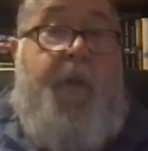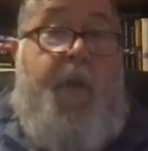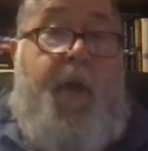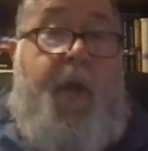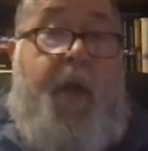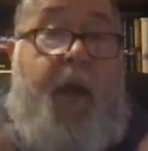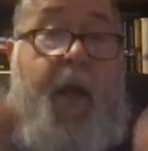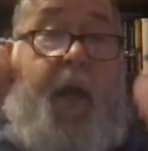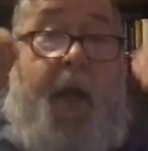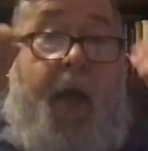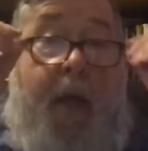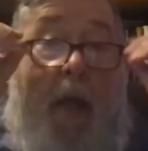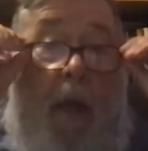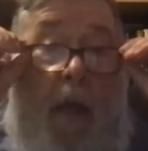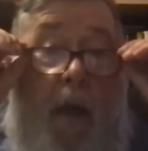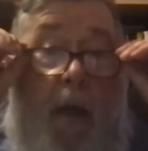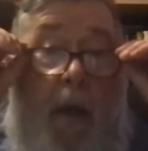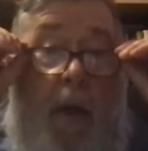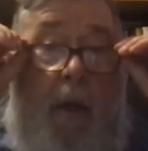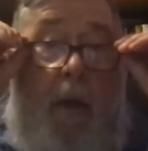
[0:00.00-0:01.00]

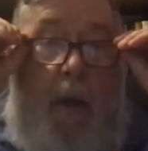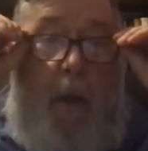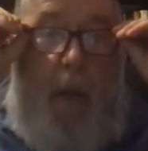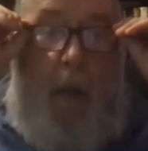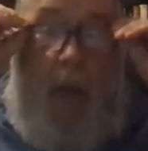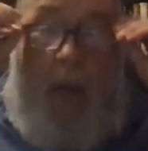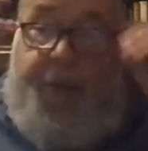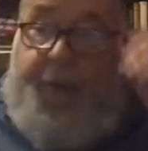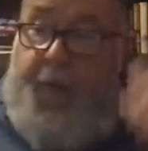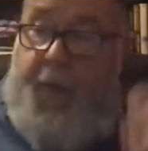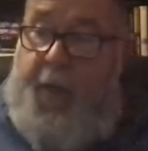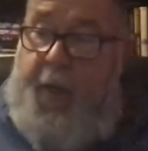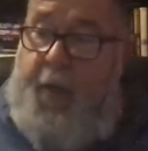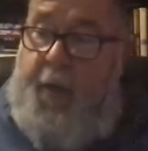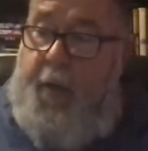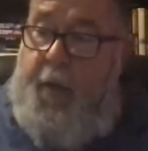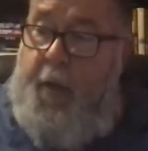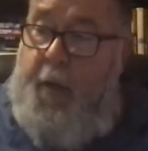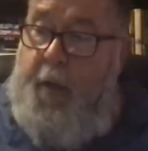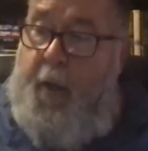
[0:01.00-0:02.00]
And I
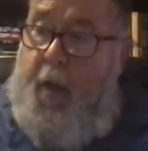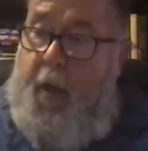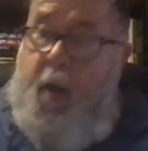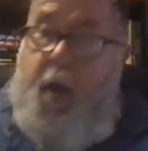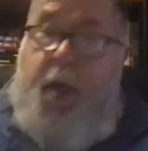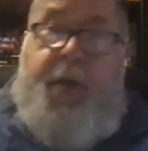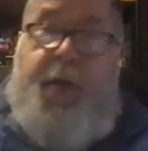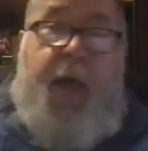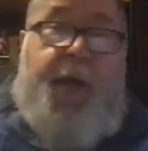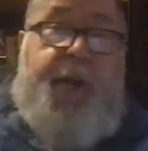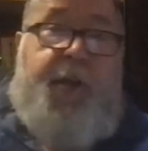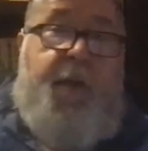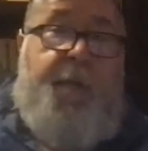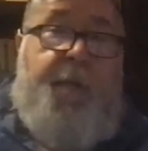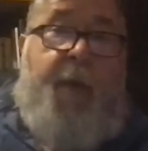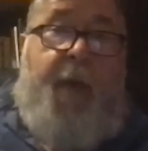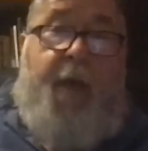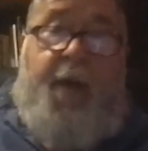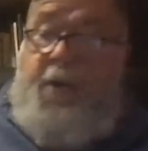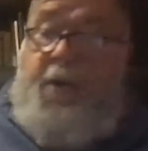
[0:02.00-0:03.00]
think
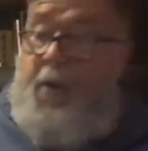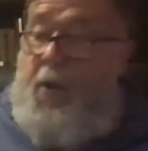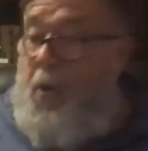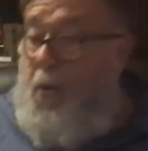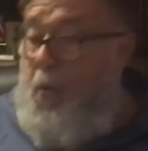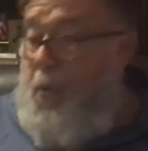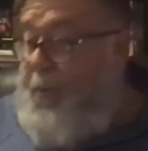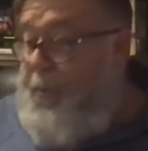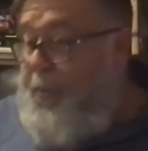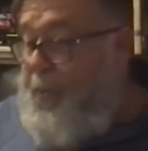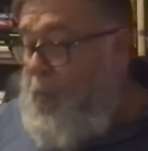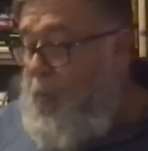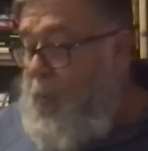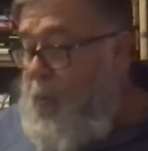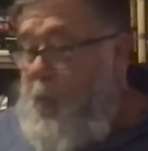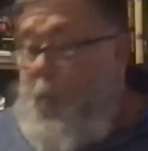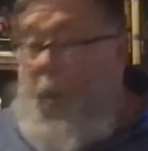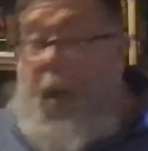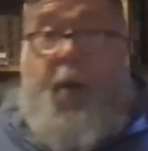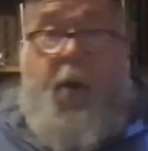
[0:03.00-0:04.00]
Letenzabet, you know, who's the
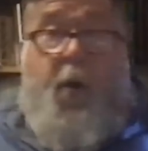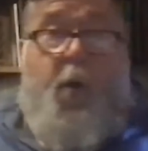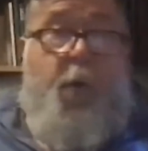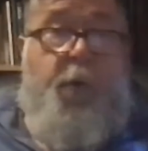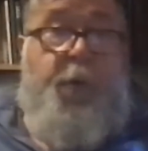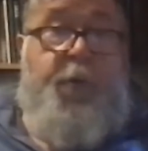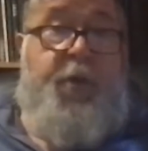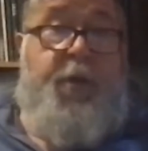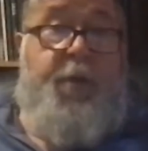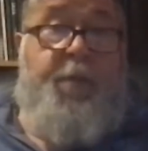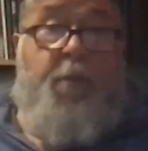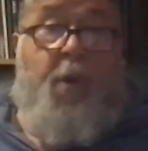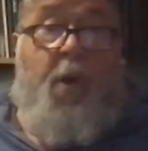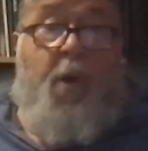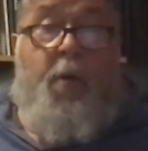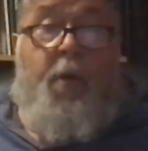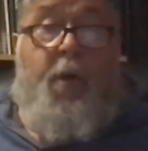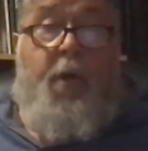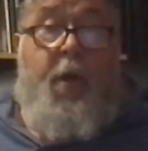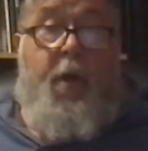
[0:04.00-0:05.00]
world record holder, she
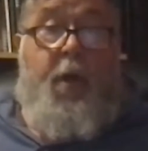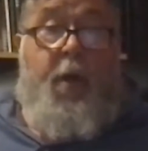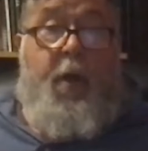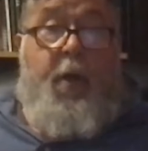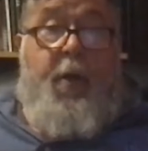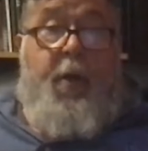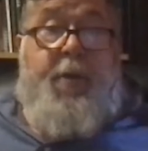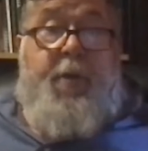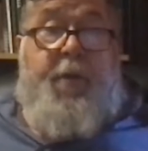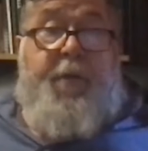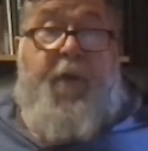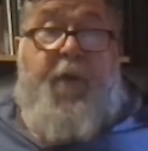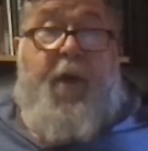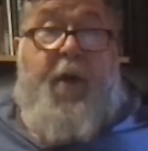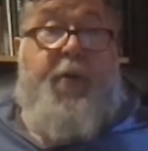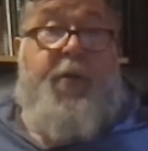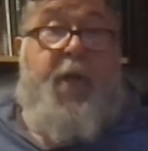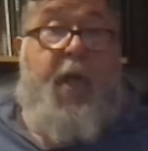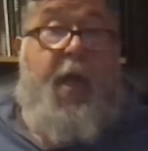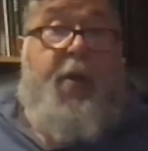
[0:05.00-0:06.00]
broke Safwan
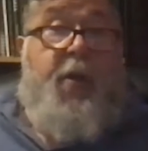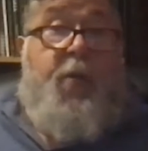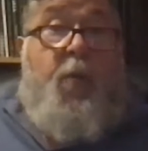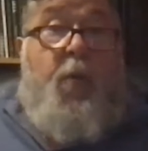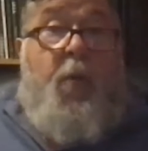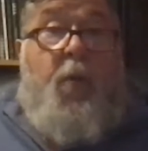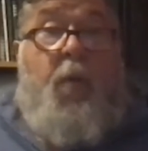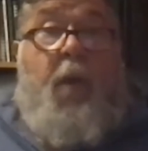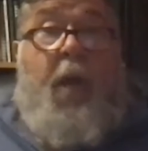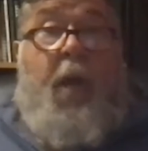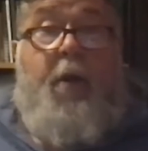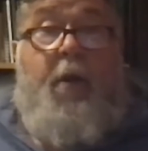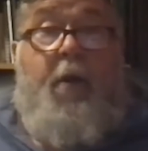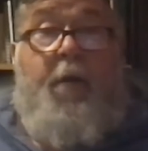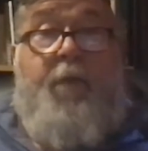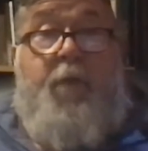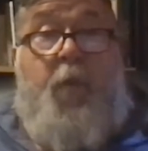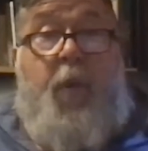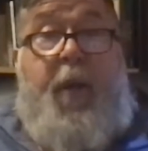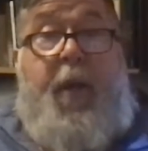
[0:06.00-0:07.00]
Hassan's world record
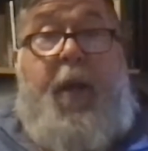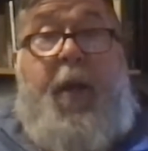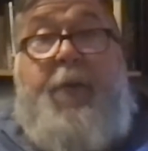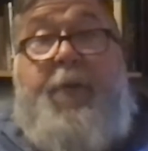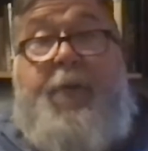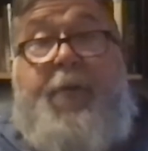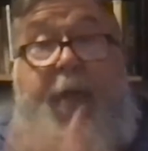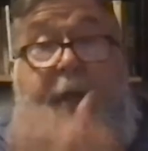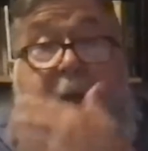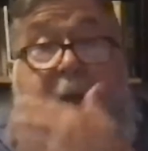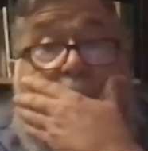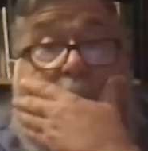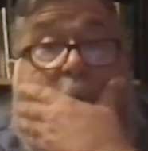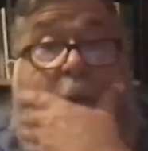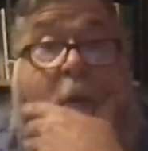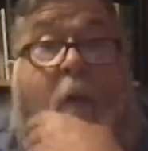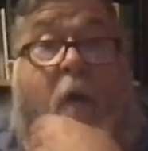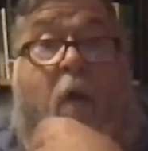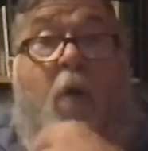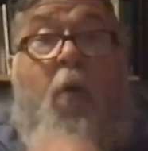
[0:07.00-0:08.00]
of 29:06
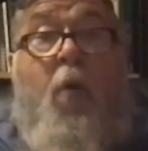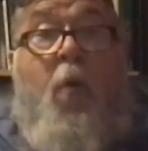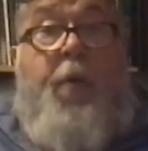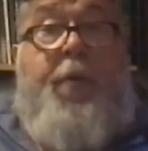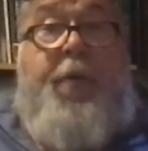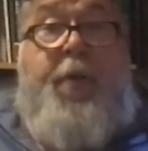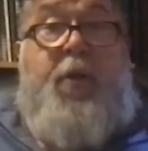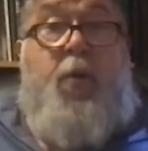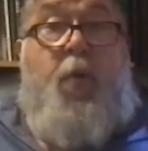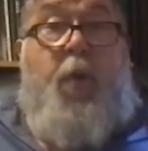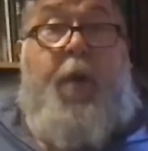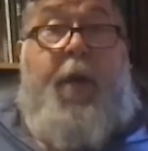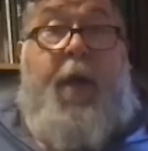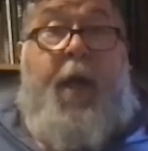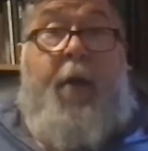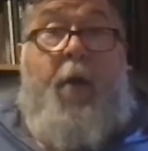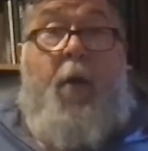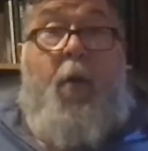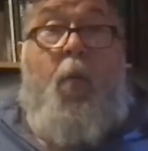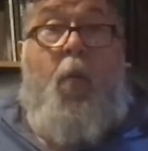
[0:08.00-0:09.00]
with a
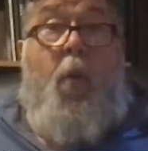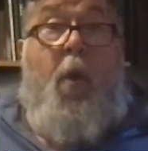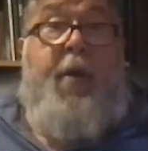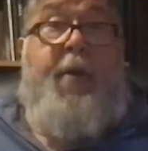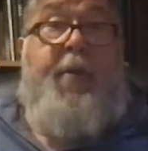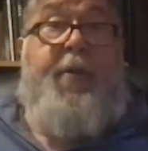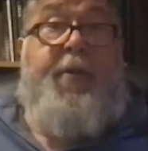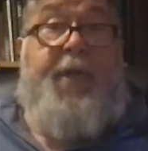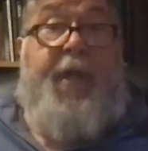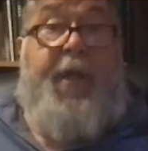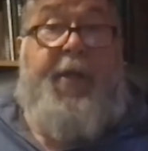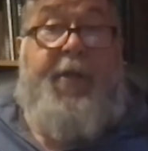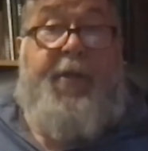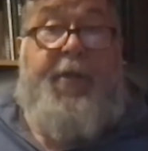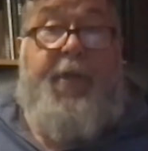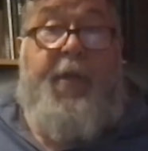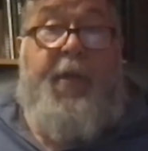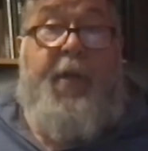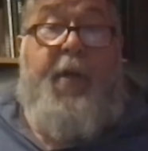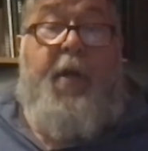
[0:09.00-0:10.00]

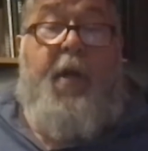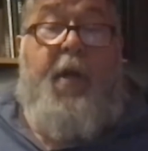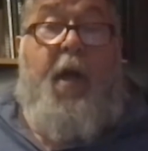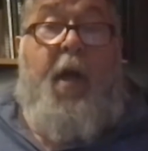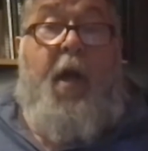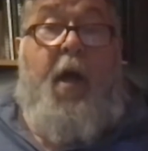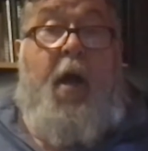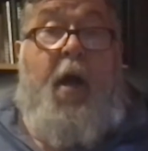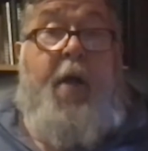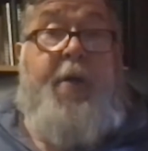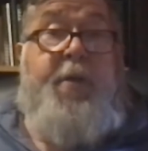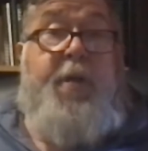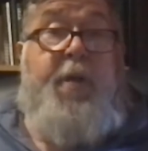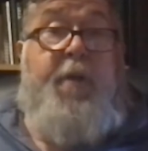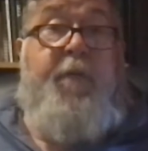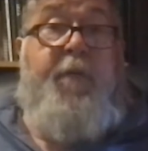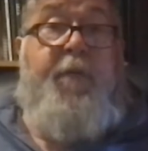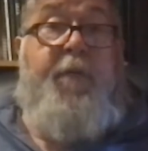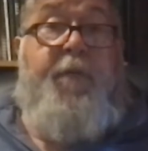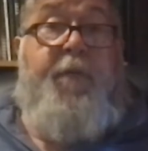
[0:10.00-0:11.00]
29:01.6, less
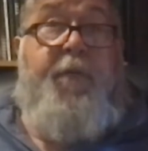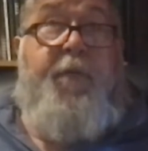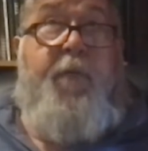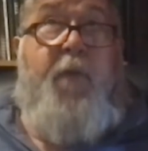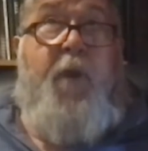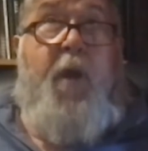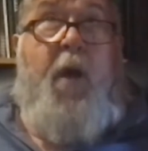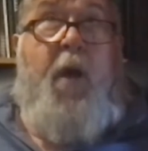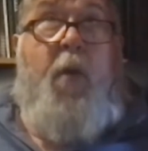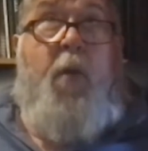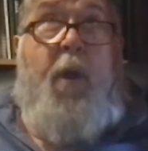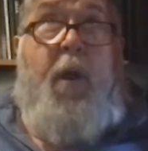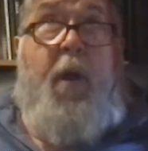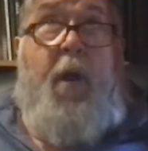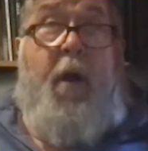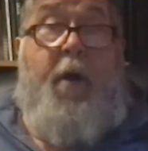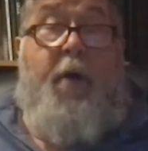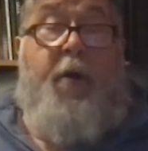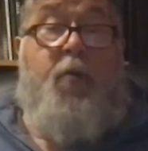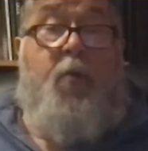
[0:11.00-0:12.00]
than,
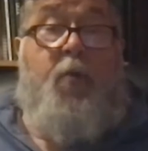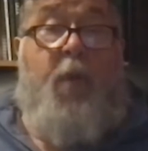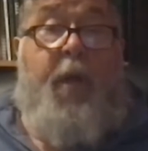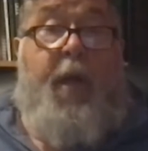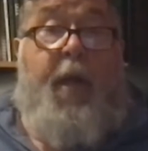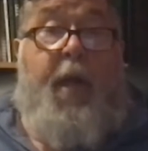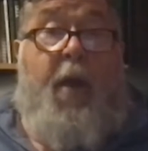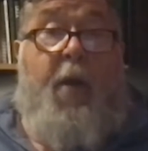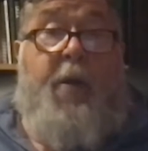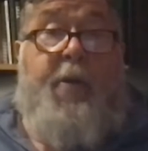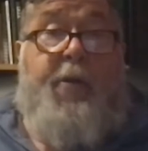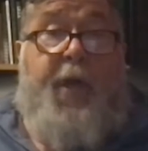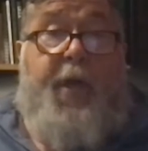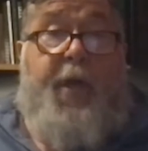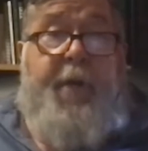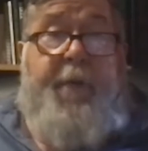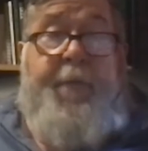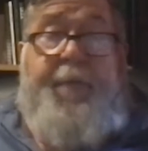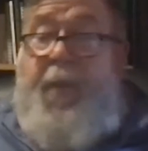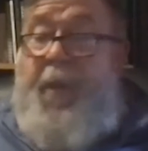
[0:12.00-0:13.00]
128 hours
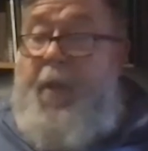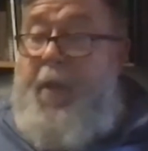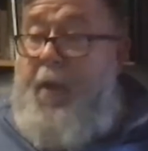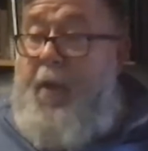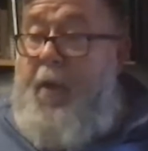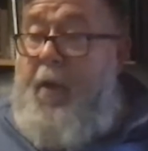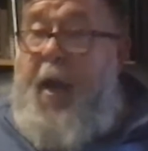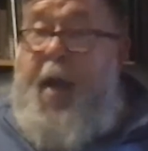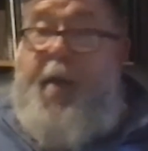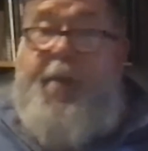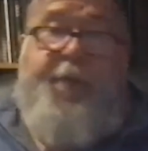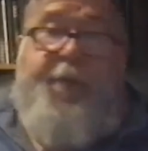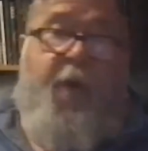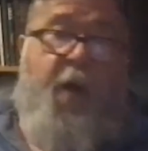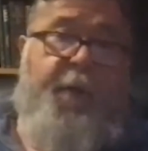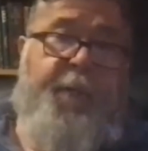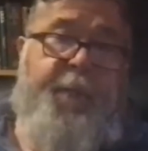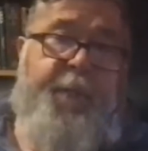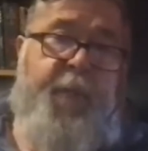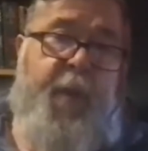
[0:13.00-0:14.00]
later, last
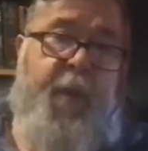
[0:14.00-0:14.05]
fall.